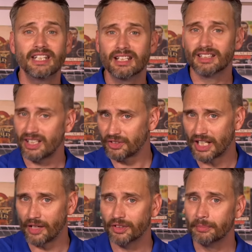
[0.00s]
Negan kills
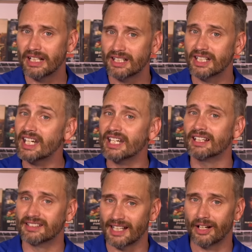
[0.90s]
Alpha, meaning that he
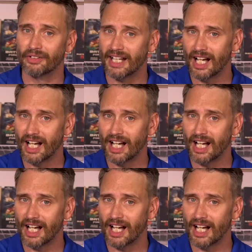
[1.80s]
is now the